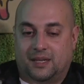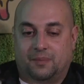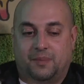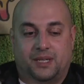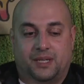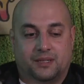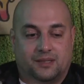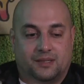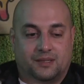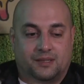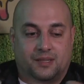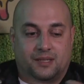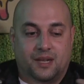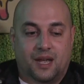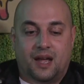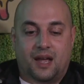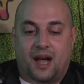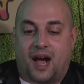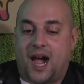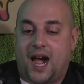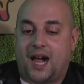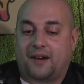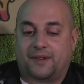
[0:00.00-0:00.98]
because
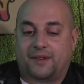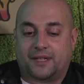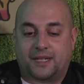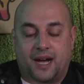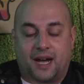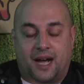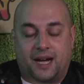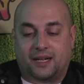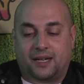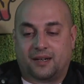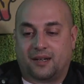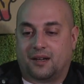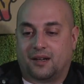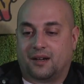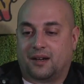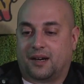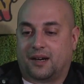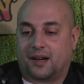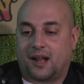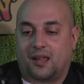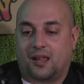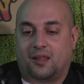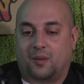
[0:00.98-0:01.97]
I have a Dyna
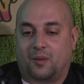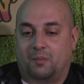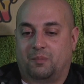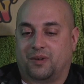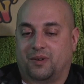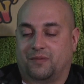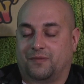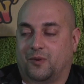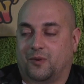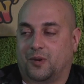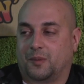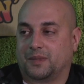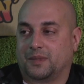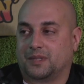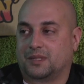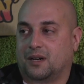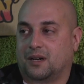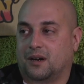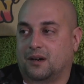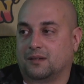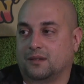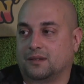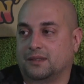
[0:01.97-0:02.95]
and I love performance
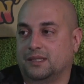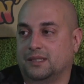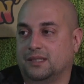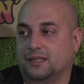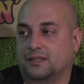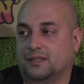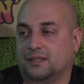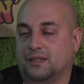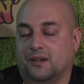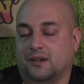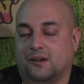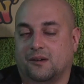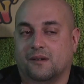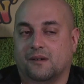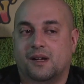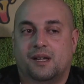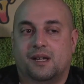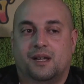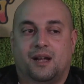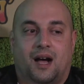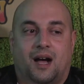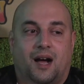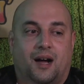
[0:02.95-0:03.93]
Harleys, so
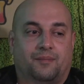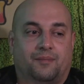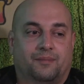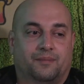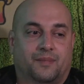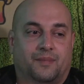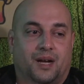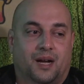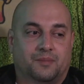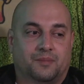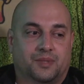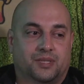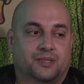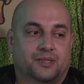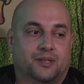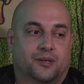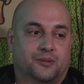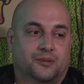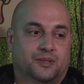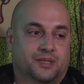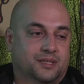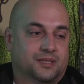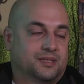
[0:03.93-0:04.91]
I'm
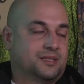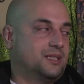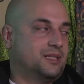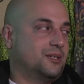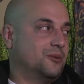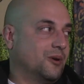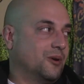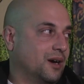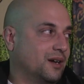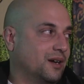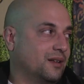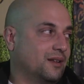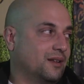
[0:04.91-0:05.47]
stoked to see where it.